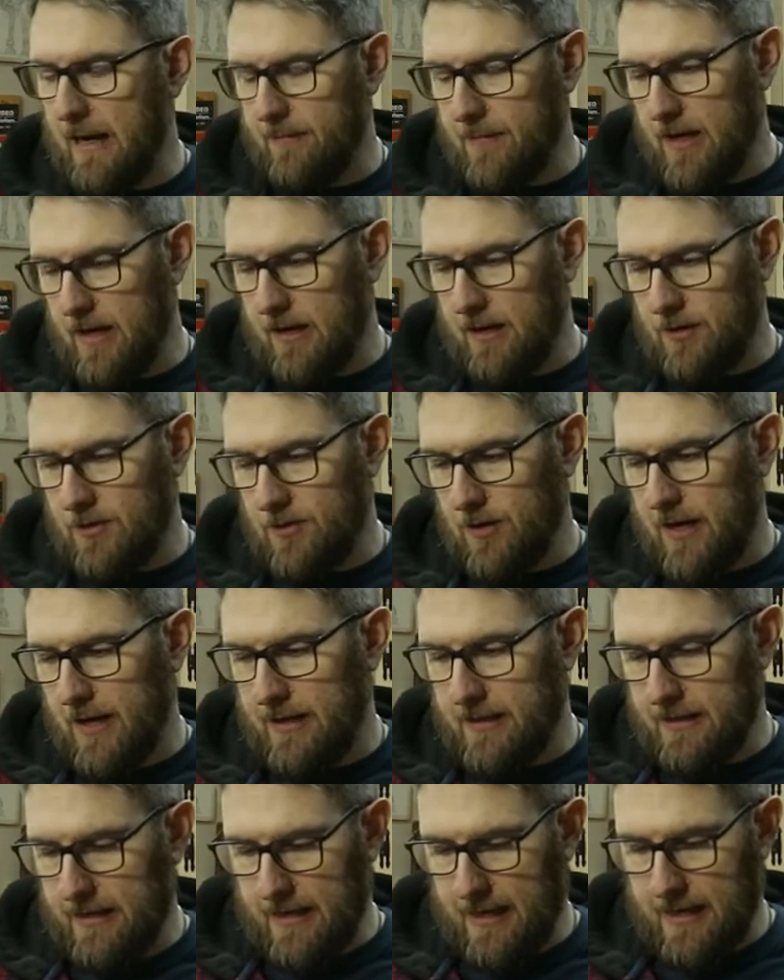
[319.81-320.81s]
I'm not going to try
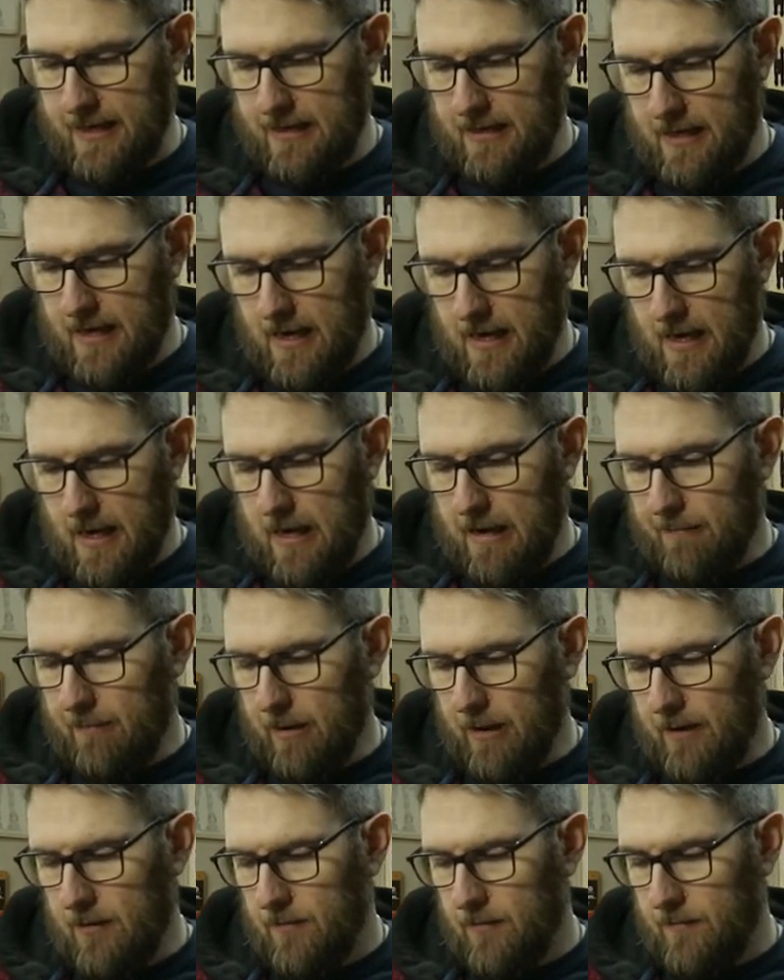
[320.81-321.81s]
it tonight,
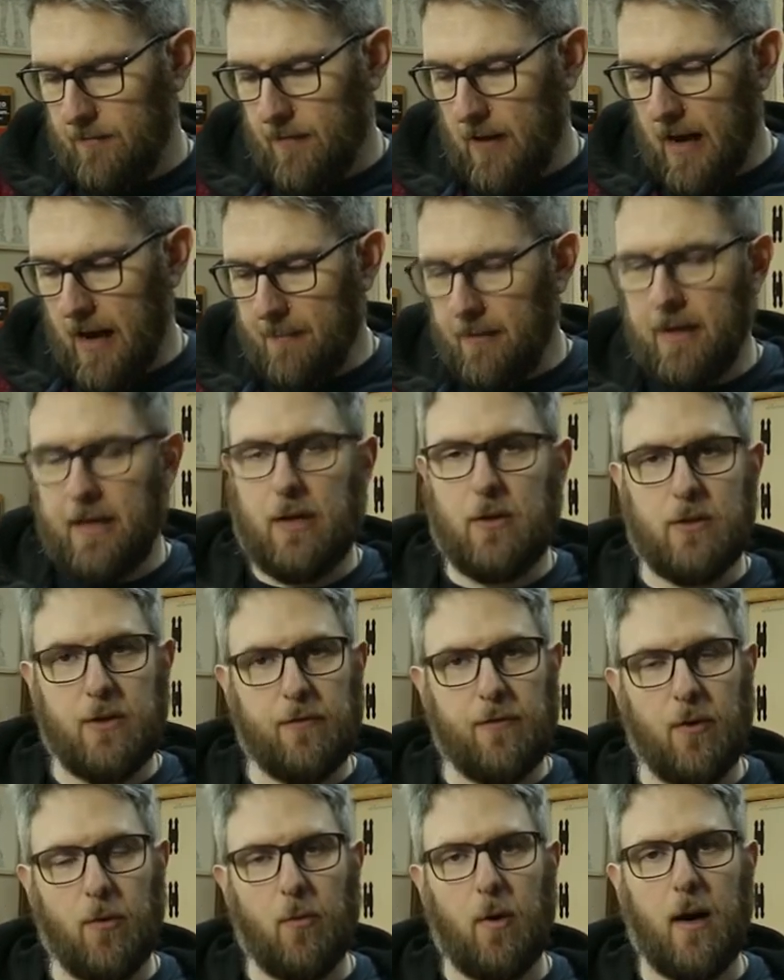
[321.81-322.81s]
but I'm going to use
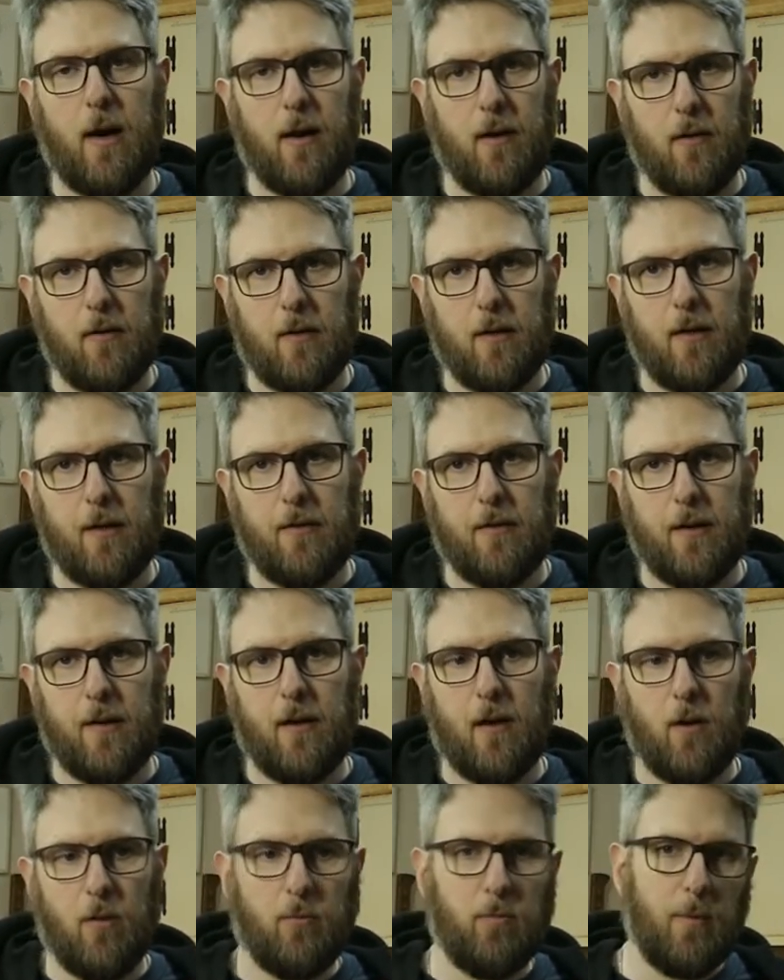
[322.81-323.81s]
it for a while and then
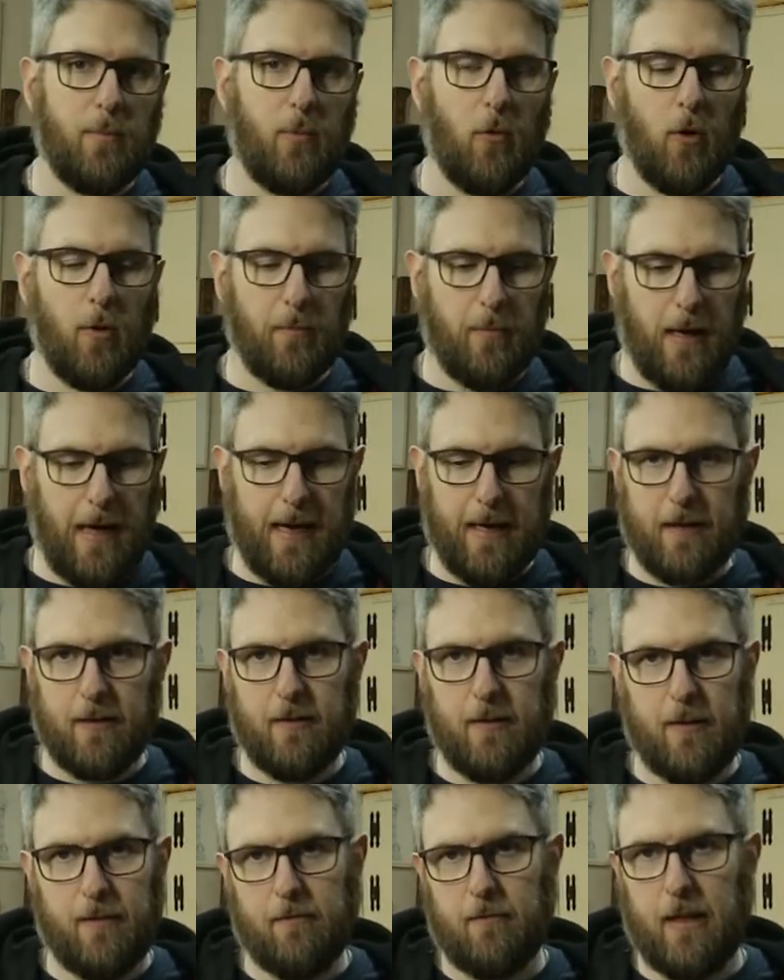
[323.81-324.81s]
I'll report back
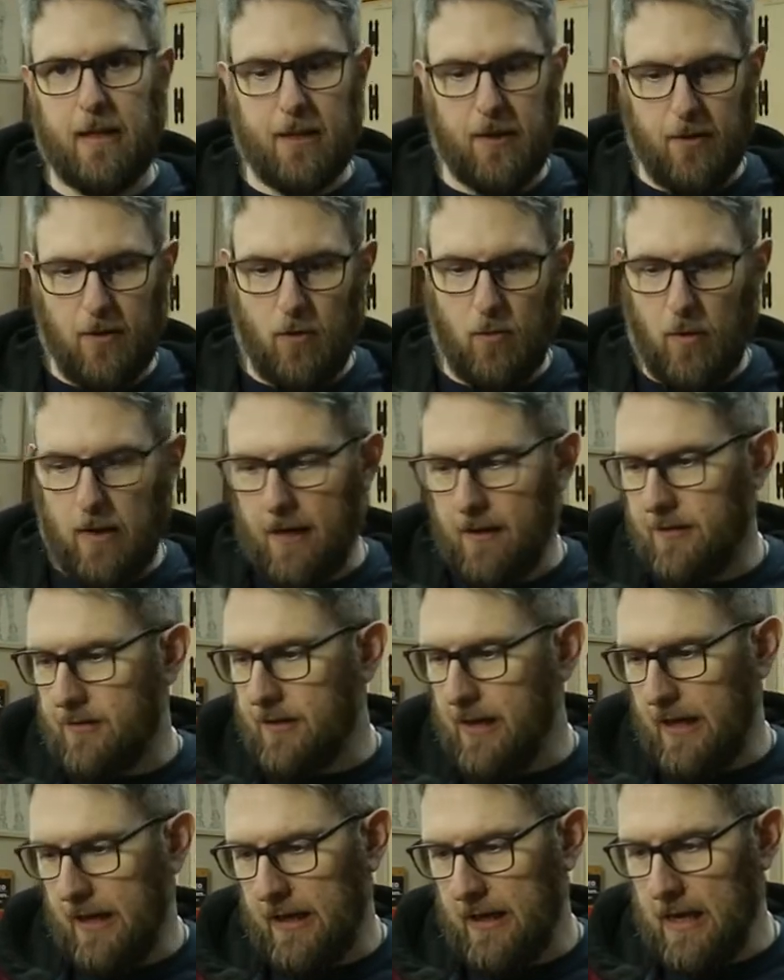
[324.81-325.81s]
and let you know what I
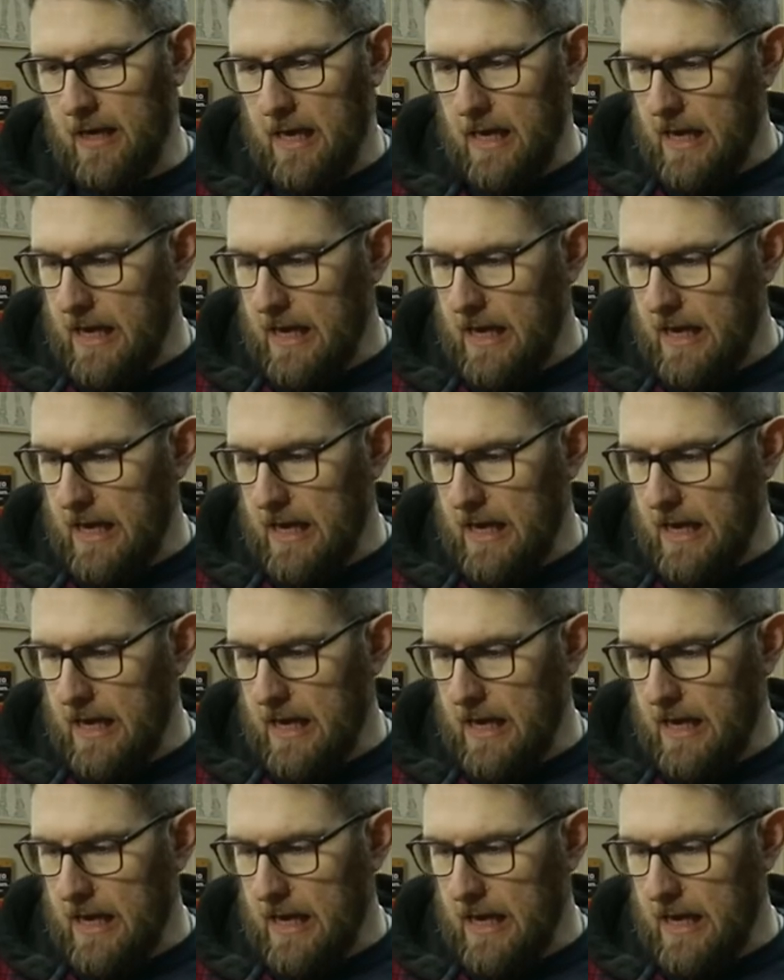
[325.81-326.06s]
think.